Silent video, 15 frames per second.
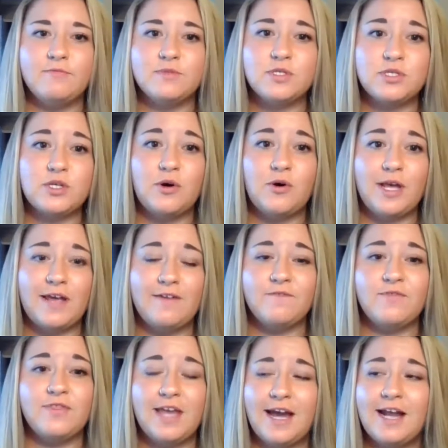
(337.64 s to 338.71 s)
So if
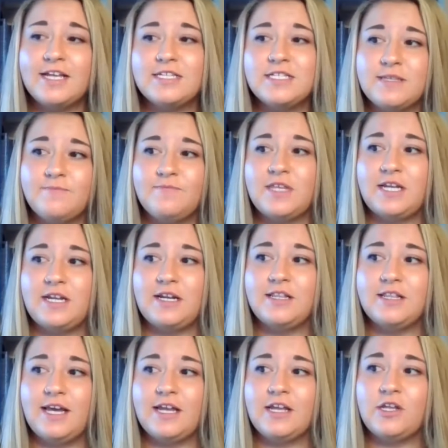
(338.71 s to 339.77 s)
that is something
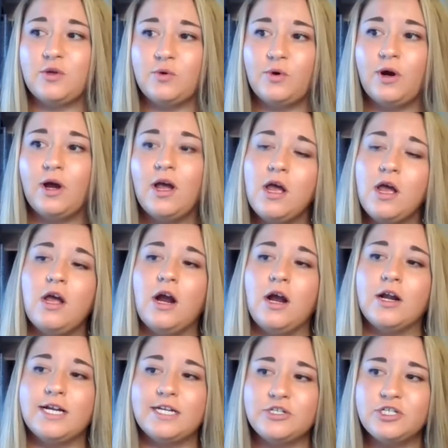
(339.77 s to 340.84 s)
that you are
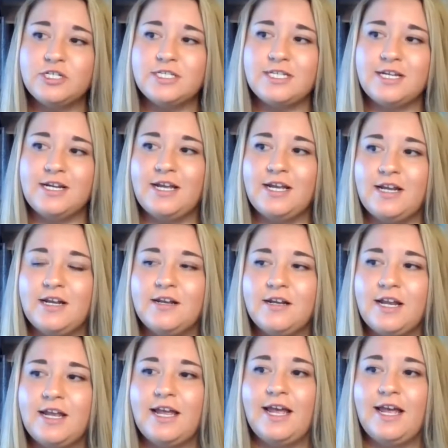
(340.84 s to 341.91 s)
interested in,
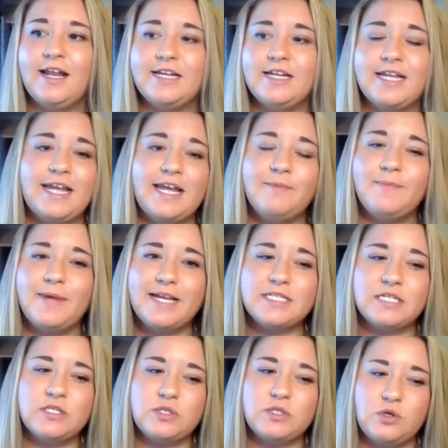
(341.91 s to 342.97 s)
and it makes
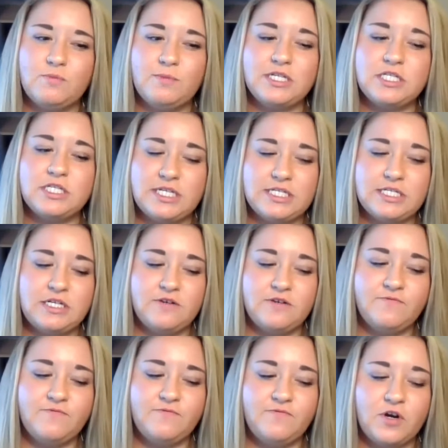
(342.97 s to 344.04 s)
it so much easier
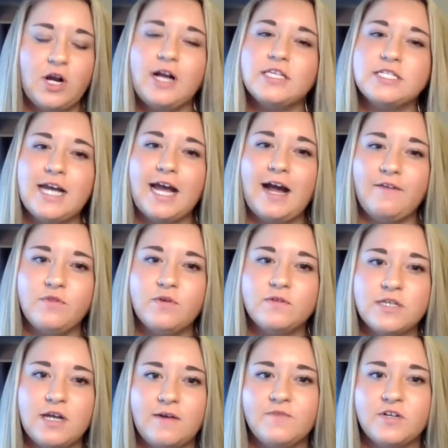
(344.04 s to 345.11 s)
for us to have those
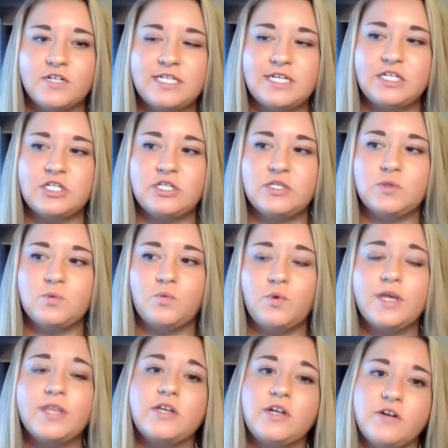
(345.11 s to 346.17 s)
conversations
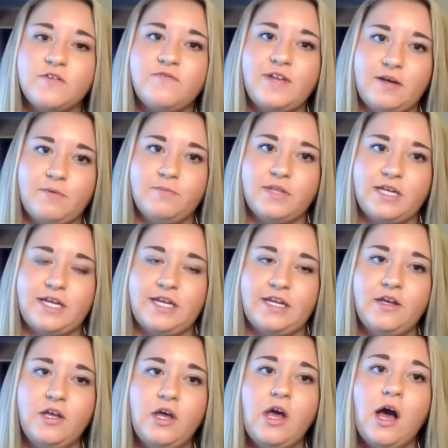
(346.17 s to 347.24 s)
with your family,
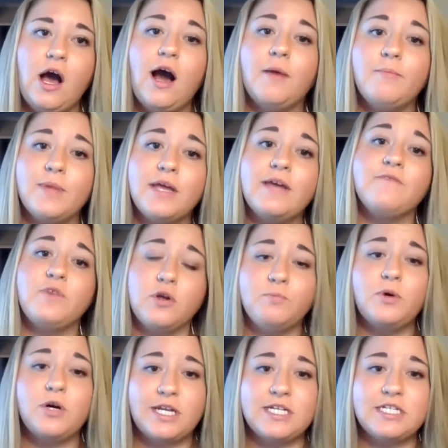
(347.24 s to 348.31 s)
if you're
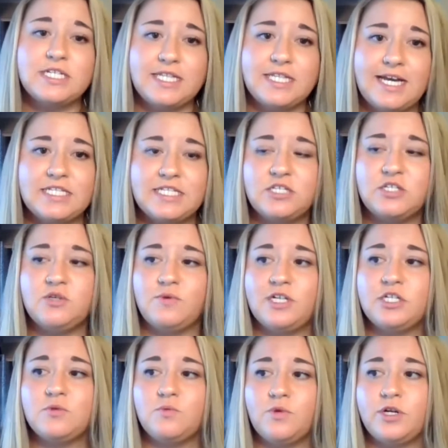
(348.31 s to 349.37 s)
put into that
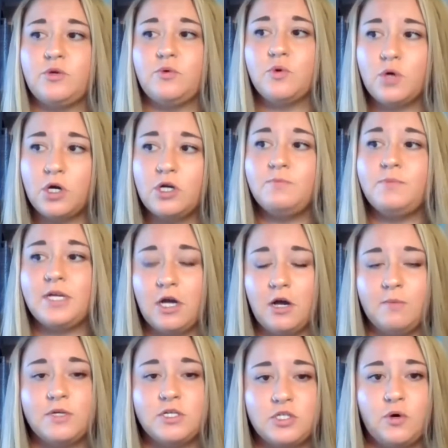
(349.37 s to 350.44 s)
situation where you could
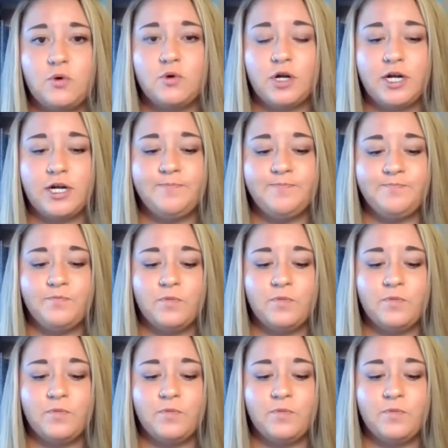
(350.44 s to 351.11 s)
become a donor.